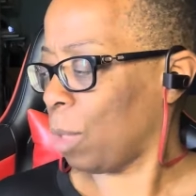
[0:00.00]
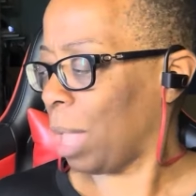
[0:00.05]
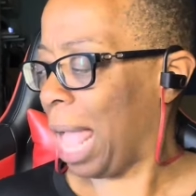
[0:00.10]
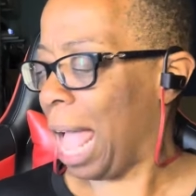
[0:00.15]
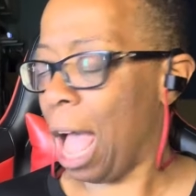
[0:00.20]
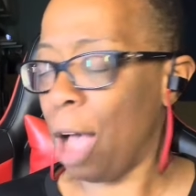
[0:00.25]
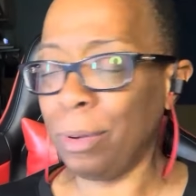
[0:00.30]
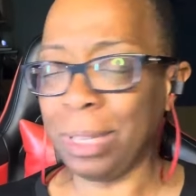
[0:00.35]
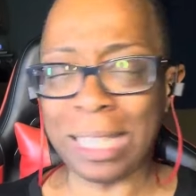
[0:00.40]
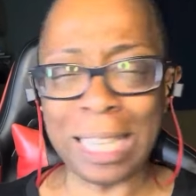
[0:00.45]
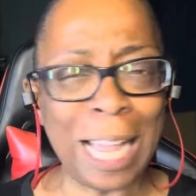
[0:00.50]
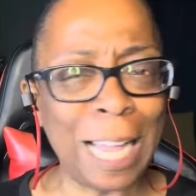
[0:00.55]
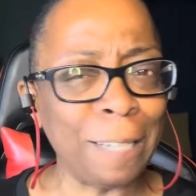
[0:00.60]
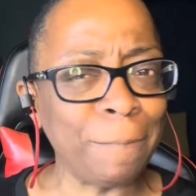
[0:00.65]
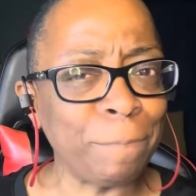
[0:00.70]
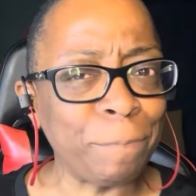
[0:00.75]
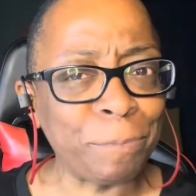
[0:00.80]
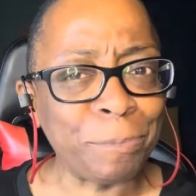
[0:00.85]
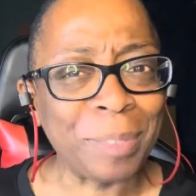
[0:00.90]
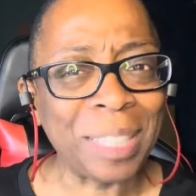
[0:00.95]
I was
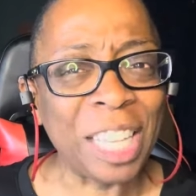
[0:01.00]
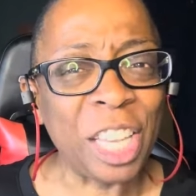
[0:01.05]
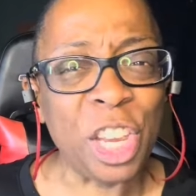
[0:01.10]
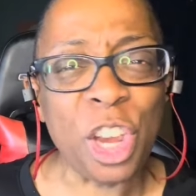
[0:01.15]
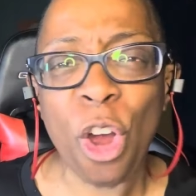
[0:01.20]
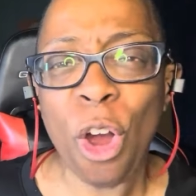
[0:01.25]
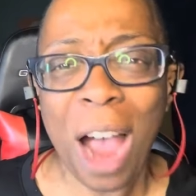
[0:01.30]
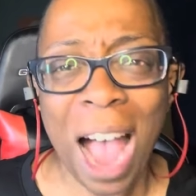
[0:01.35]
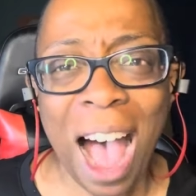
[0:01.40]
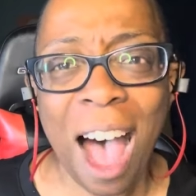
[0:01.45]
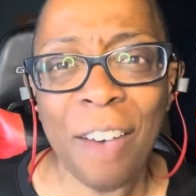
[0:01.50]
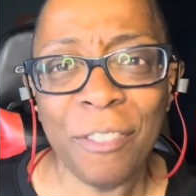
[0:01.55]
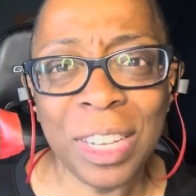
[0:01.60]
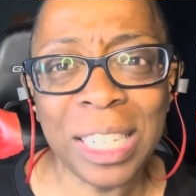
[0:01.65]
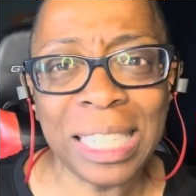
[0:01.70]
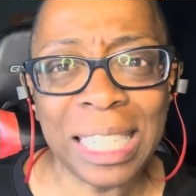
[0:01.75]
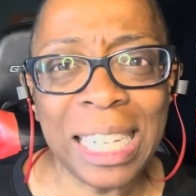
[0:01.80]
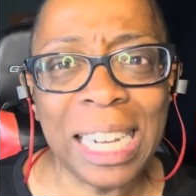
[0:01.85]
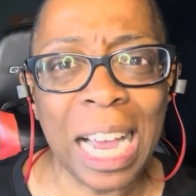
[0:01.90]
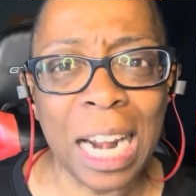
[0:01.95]
like, you're
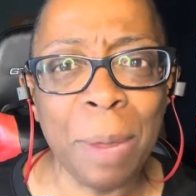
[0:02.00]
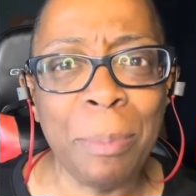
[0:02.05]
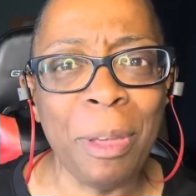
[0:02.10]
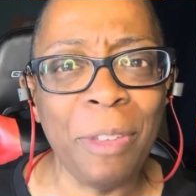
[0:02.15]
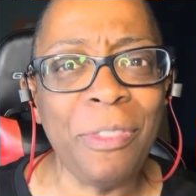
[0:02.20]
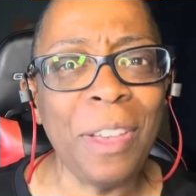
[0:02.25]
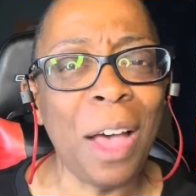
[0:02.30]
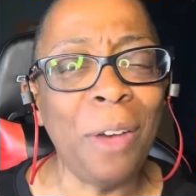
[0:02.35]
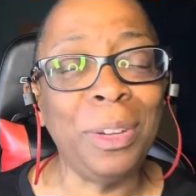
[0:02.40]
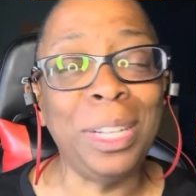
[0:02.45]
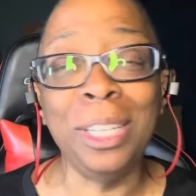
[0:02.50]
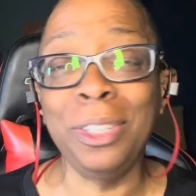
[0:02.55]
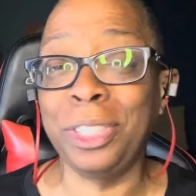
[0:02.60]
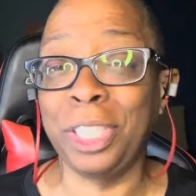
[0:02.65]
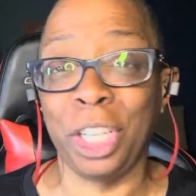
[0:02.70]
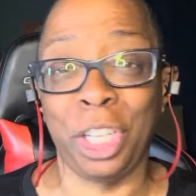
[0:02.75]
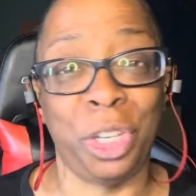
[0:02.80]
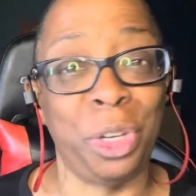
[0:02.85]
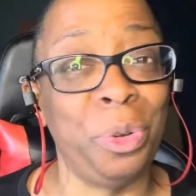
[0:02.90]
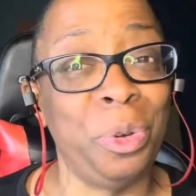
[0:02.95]
obviously going to be found
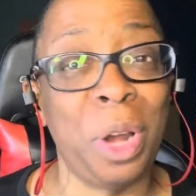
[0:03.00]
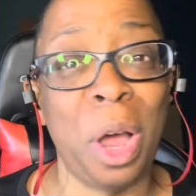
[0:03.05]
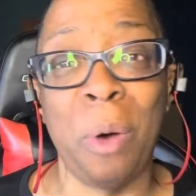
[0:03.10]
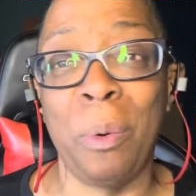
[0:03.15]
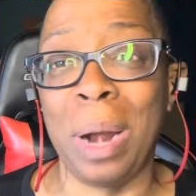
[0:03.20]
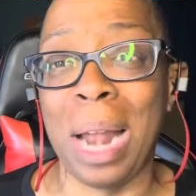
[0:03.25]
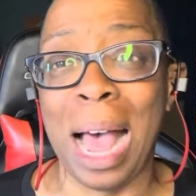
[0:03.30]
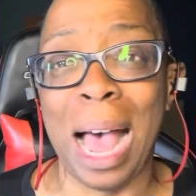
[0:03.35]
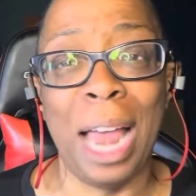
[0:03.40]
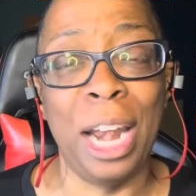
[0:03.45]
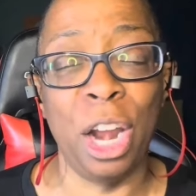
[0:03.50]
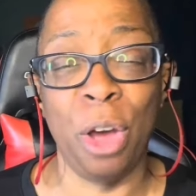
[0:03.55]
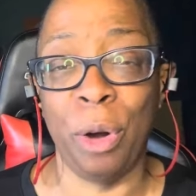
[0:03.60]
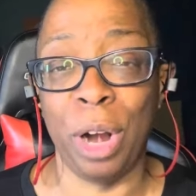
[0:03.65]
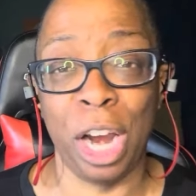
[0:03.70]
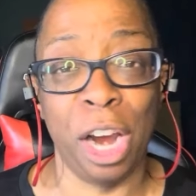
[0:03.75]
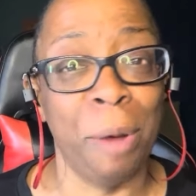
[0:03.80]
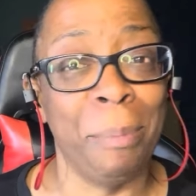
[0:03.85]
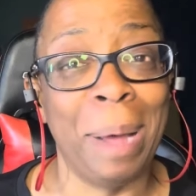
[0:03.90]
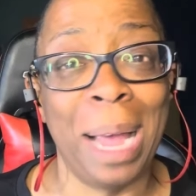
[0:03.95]
guilty. You know what? I know it.
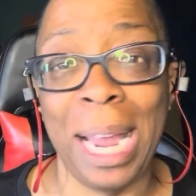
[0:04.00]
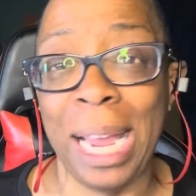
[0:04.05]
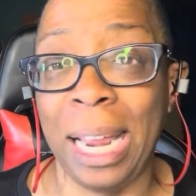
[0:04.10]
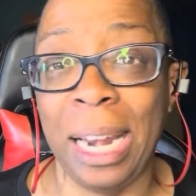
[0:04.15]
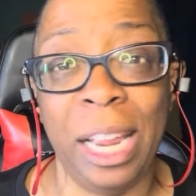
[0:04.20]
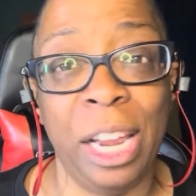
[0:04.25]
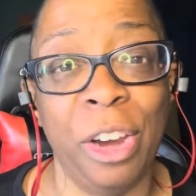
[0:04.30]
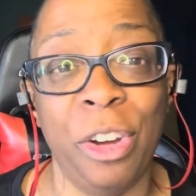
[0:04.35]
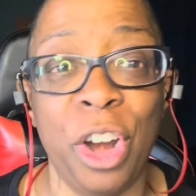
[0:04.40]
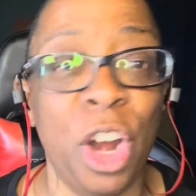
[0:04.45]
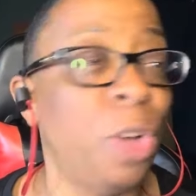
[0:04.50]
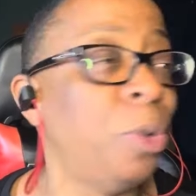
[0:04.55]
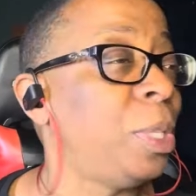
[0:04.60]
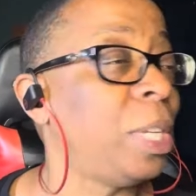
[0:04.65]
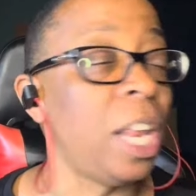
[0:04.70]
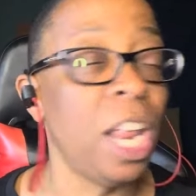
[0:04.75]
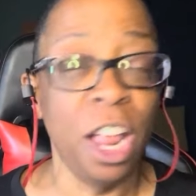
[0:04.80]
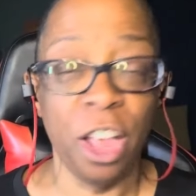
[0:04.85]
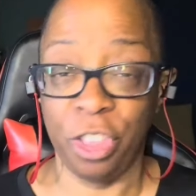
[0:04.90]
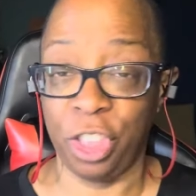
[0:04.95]
Everybody in here knows
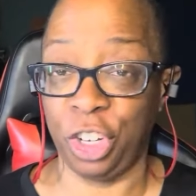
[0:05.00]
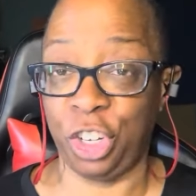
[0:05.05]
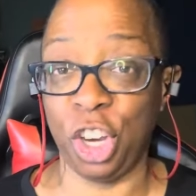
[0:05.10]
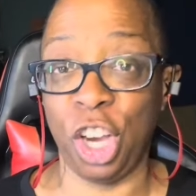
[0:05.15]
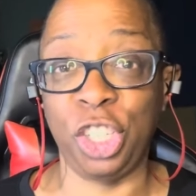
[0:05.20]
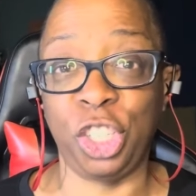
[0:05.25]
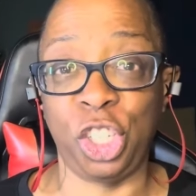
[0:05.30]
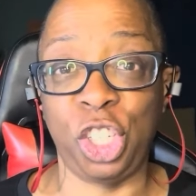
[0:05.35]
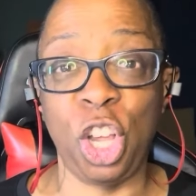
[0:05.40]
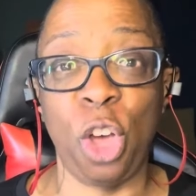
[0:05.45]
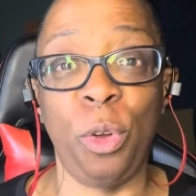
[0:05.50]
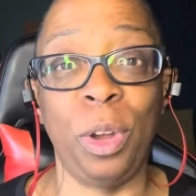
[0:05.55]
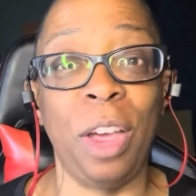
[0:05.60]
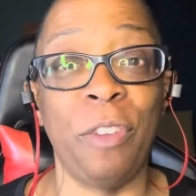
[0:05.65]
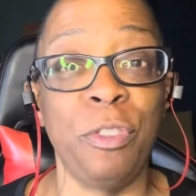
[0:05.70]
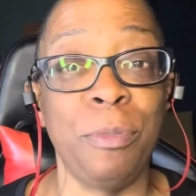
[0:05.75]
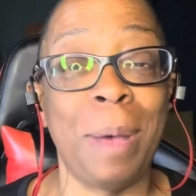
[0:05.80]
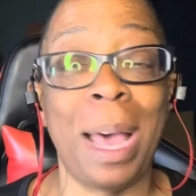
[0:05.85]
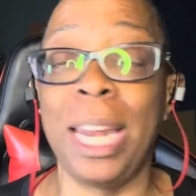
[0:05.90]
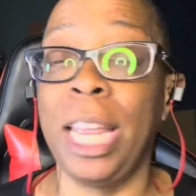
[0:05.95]
it. The judges told
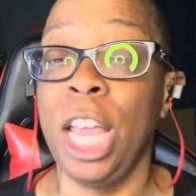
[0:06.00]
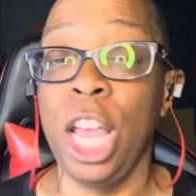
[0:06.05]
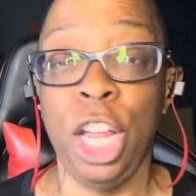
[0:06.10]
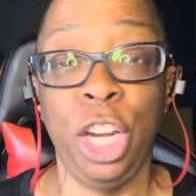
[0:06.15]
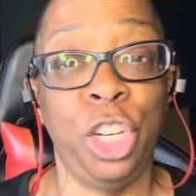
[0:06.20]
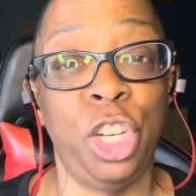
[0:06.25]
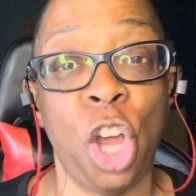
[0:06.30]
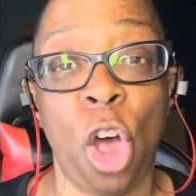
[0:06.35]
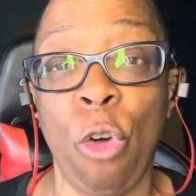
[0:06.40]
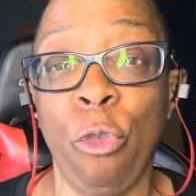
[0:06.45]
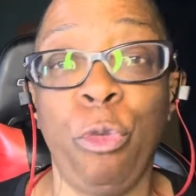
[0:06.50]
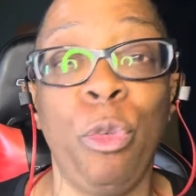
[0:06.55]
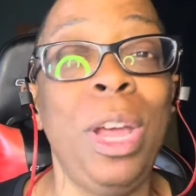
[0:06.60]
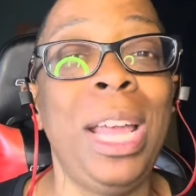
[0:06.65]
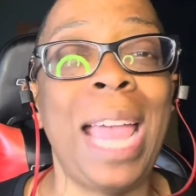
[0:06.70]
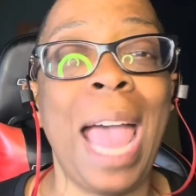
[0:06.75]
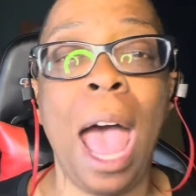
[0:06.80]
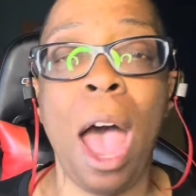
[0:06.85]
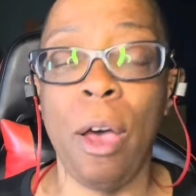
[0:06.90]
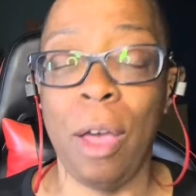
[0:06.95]
everybody, don't
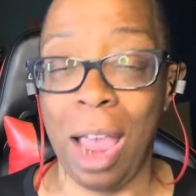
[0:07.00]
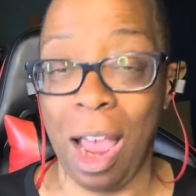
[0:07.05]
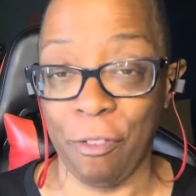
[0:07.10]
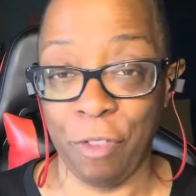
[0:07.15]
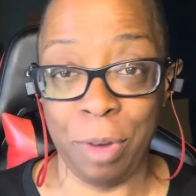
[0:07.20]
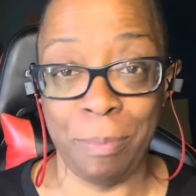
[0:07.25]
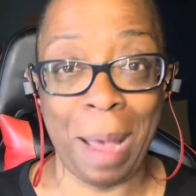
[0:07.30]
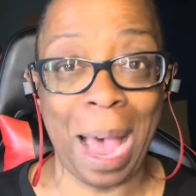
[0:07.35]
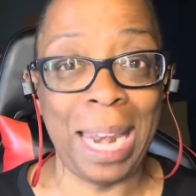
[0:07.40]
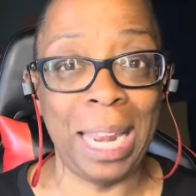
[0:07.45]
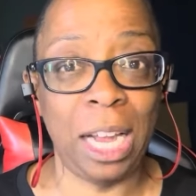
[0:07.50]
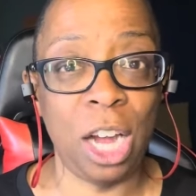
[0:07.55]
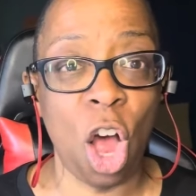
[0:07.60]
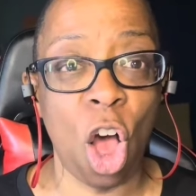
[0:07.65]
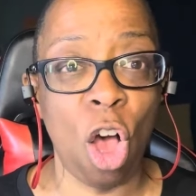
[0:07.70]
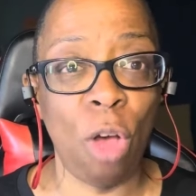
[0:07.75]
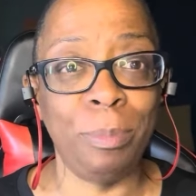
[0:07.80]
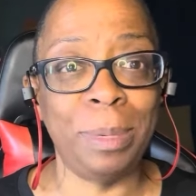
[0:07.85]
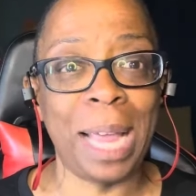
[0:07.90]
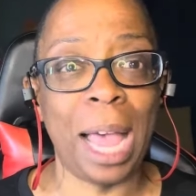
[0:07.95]
freak out. Everybody
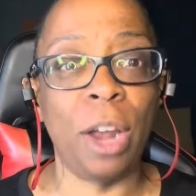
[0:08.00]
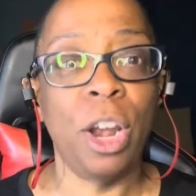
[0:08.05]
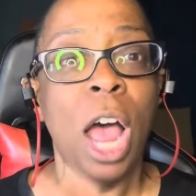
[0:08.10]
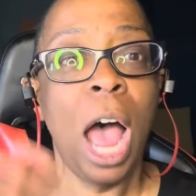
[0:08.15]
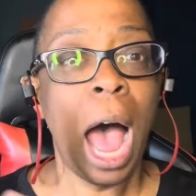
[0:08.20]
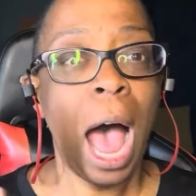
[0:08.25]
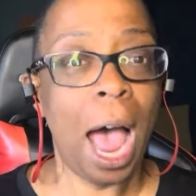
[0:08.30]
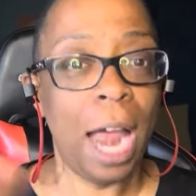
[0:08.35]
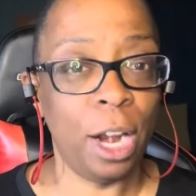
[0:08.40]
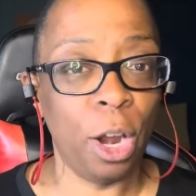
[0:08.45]
calm down. I